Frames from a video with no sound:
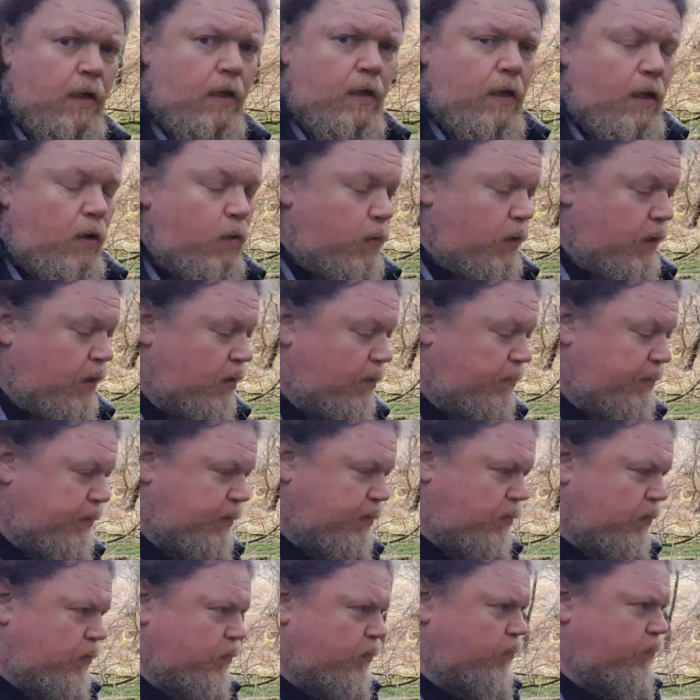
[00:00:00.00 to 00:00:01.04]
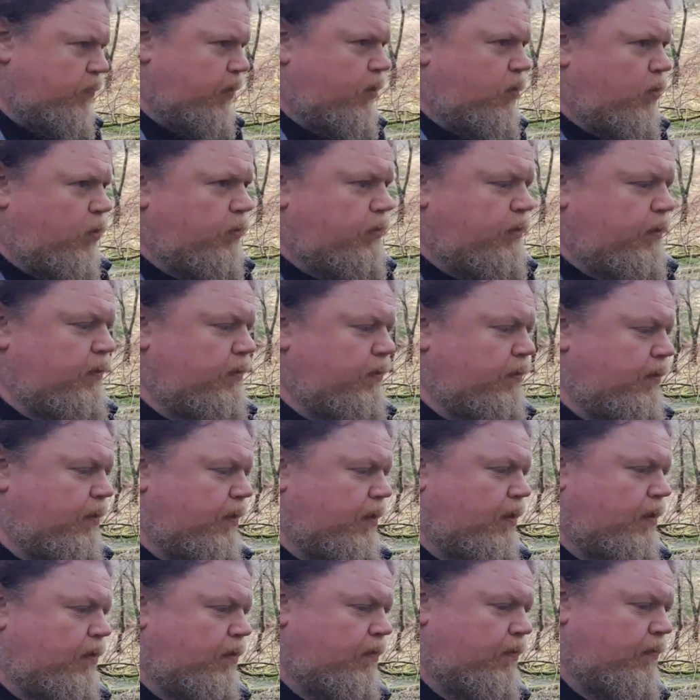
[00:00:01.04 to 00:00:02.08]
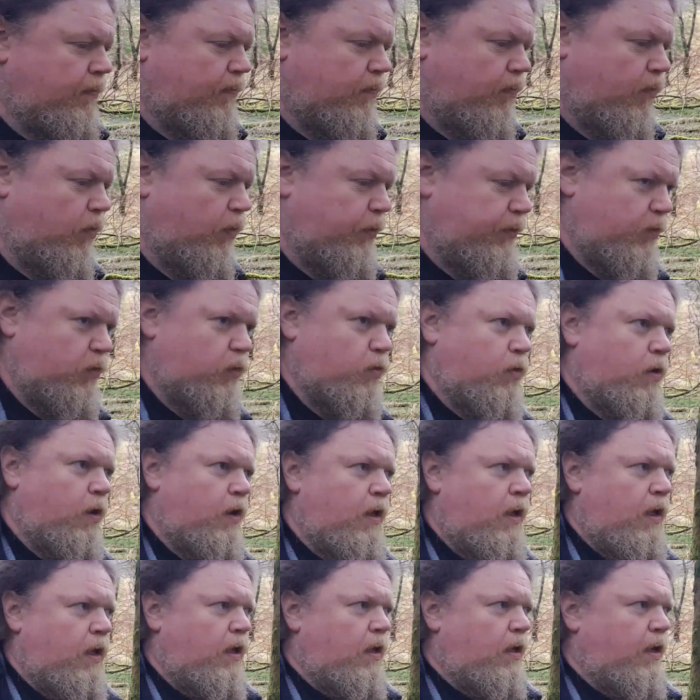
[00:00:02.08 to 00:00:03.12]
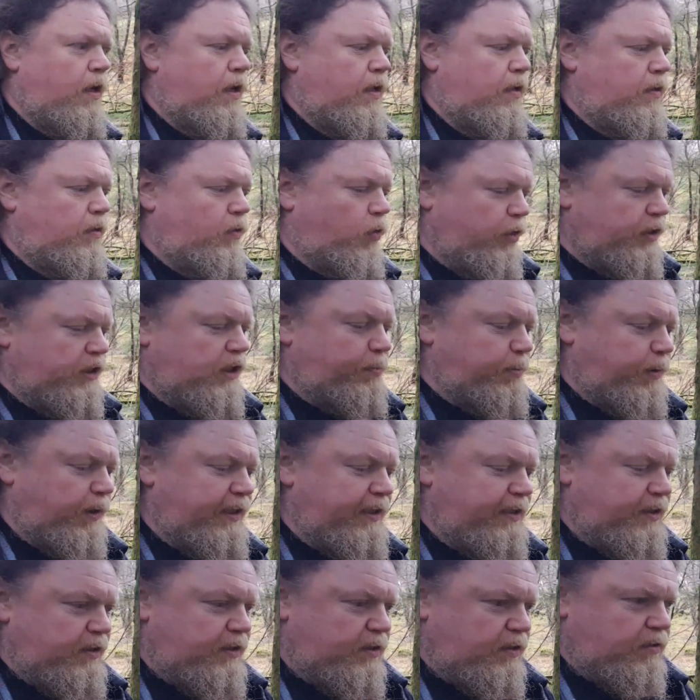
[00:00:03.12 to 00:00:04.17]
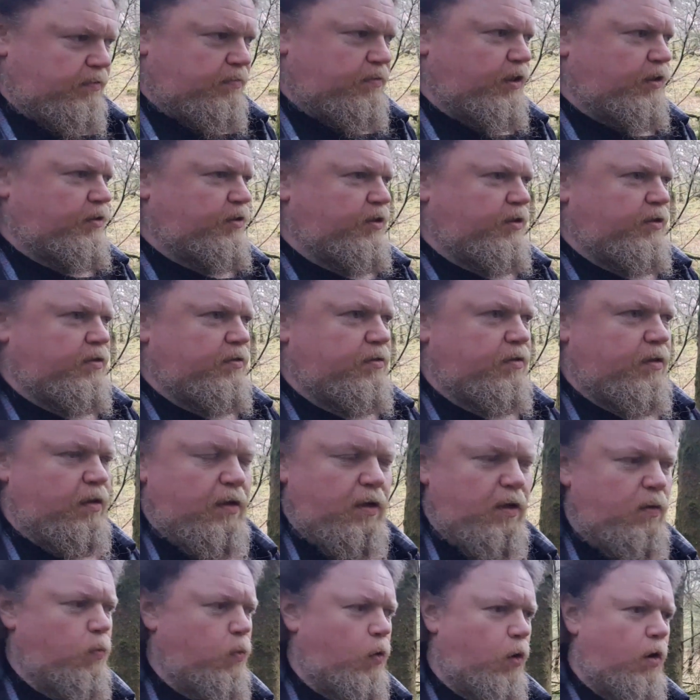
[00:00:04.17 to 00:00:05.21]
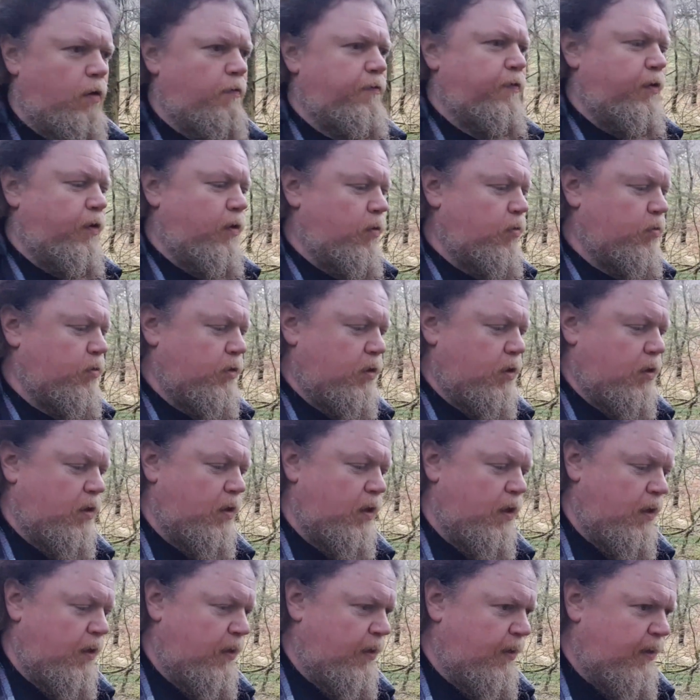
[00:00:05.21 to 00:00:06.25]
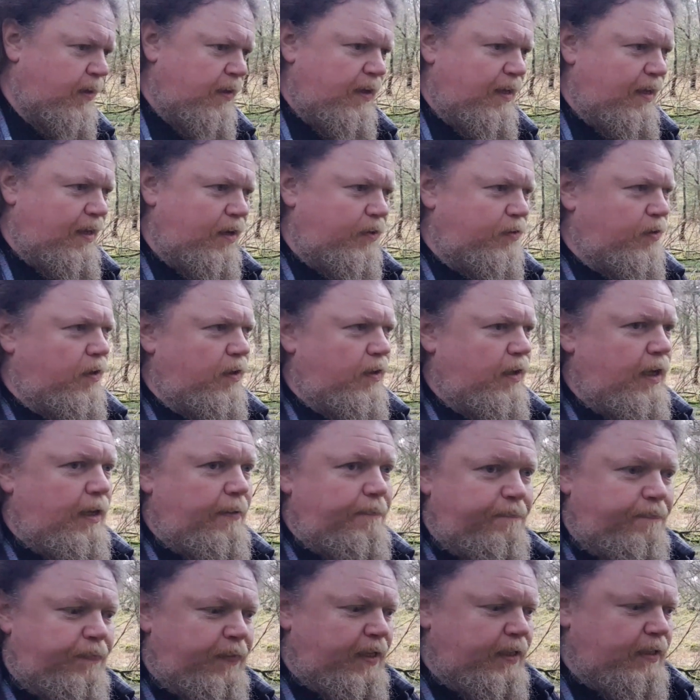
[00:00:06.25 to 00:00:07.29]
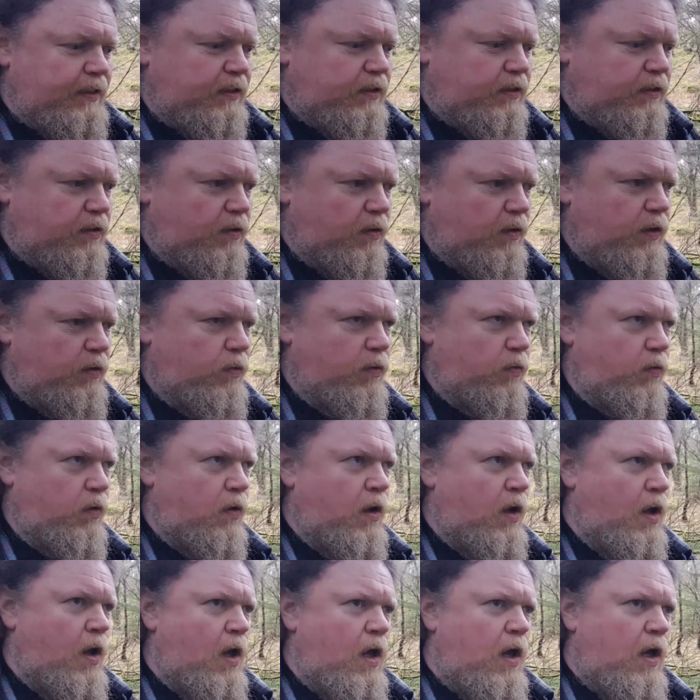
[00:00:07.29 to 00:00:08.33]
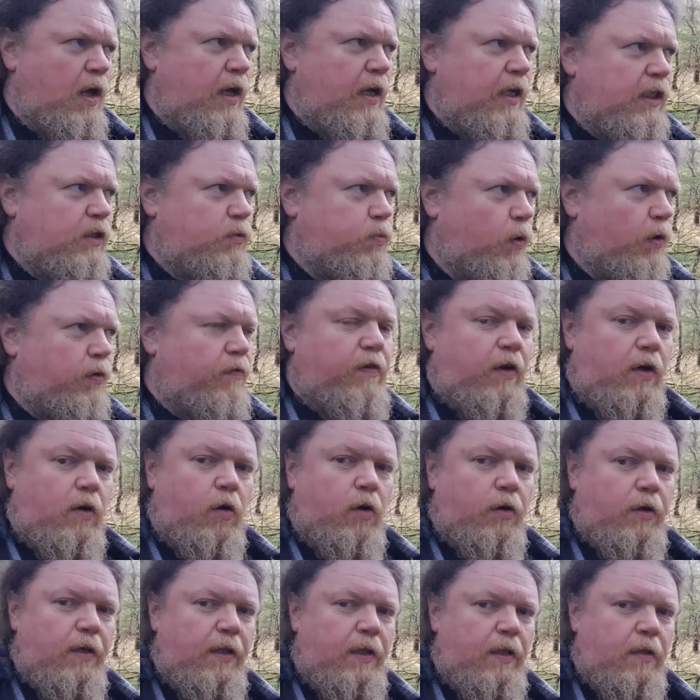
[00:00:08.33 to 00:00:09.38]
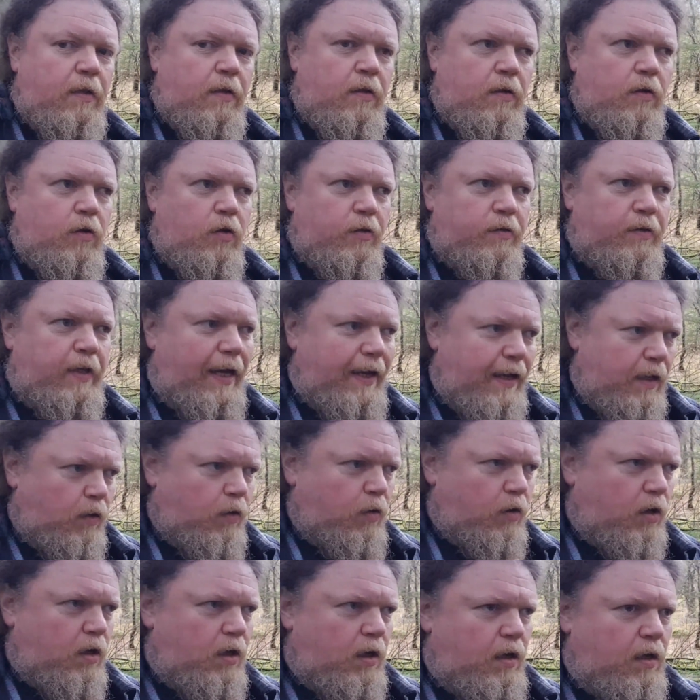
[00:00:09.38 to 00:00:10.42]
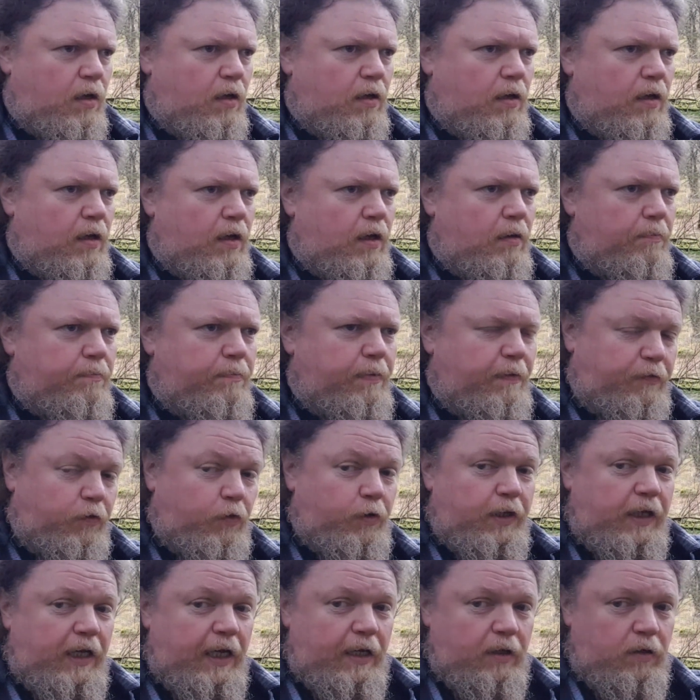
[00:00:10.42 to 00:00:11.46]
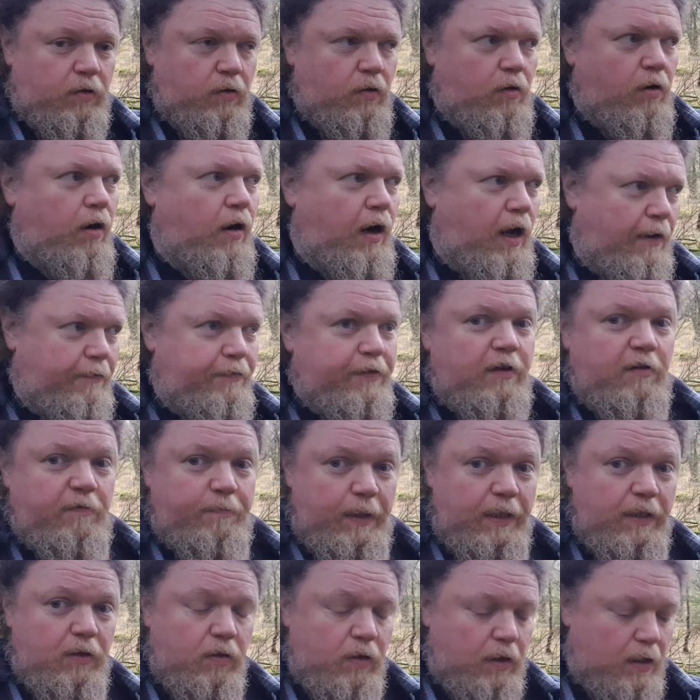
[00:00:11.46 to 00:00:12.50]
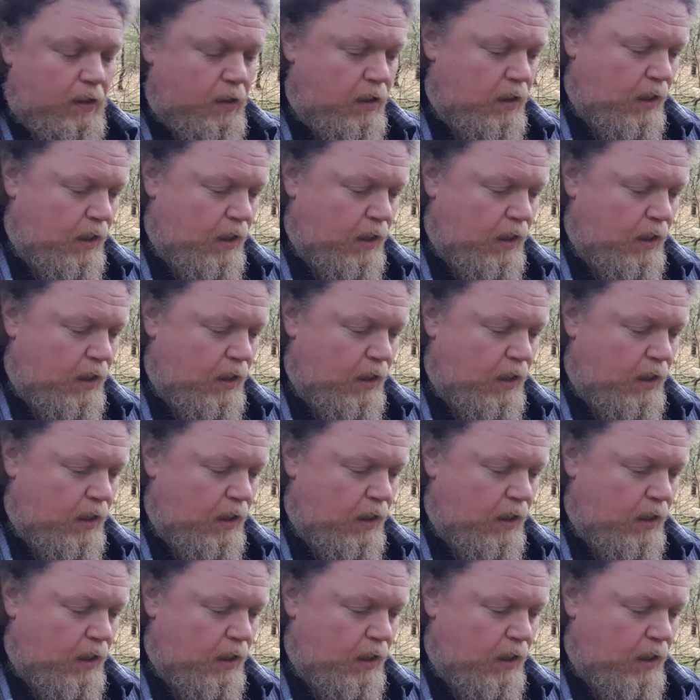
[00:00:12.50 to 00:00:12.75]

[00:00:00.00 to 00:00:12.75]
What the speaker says: Now when it comes to recording audio in noisy places, such as like waterfalls or anything like that, it's worth recording your dialogue before you get to it or after you've been to it.